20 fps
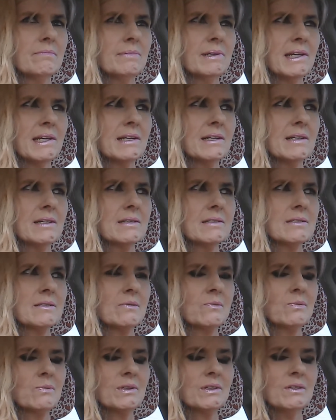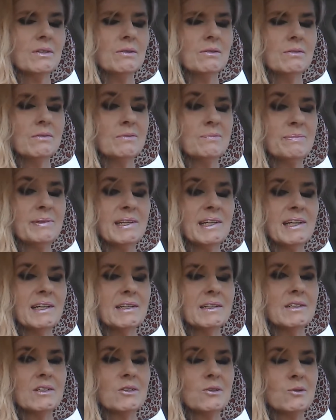Because when you
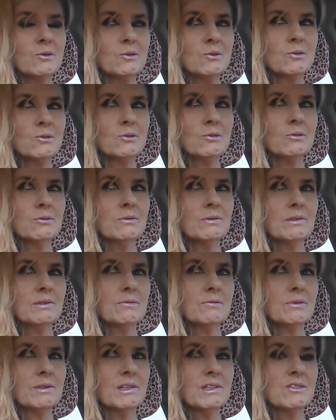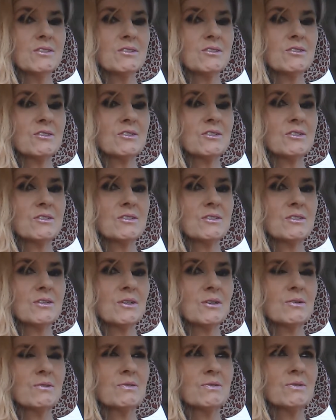begin to Google and research and
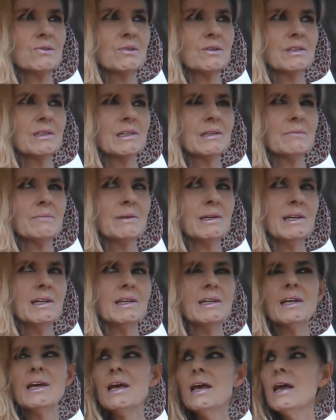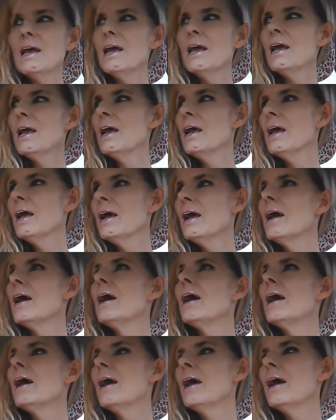so forth, I mean,
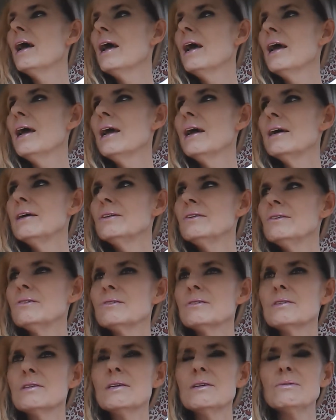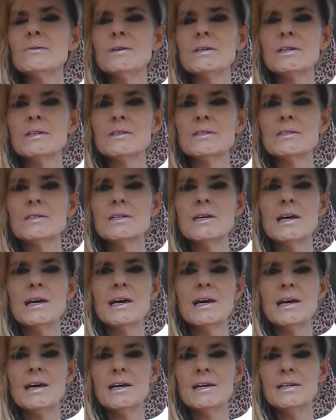and you see what it
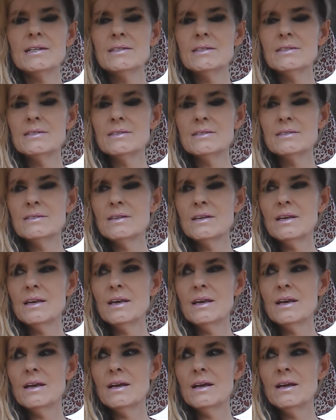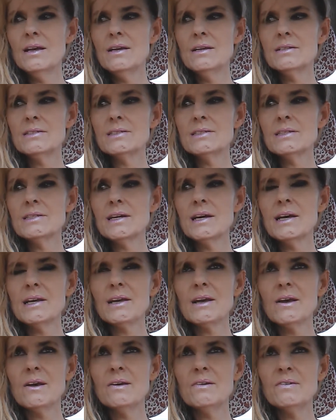says, it's
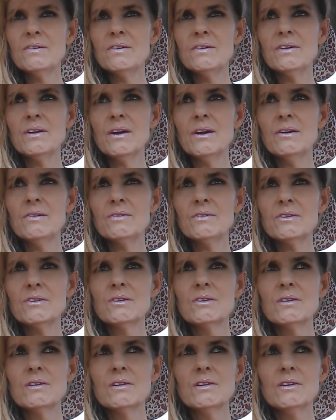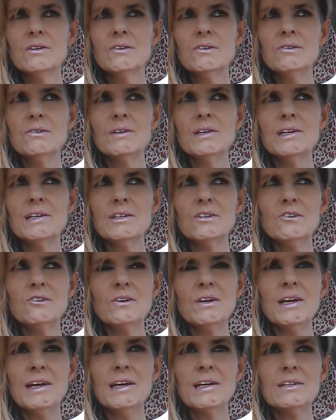like over and over. You get in
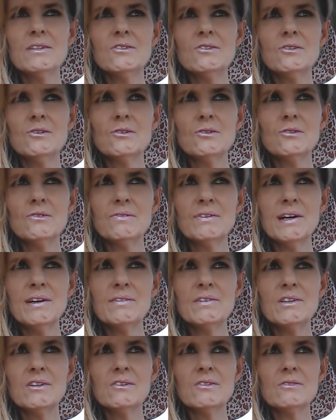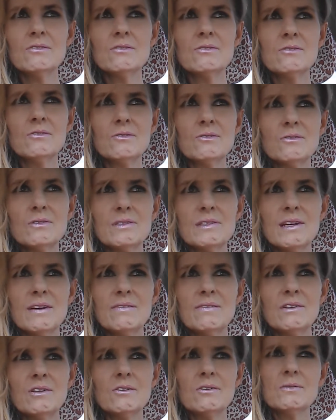your head 2 to 5 years, 2 to
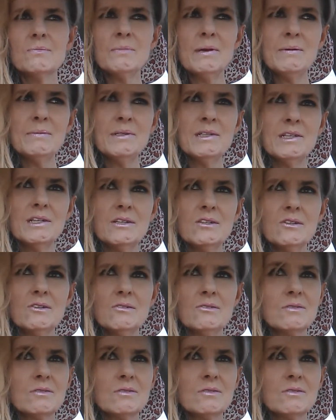7 years, maybe 10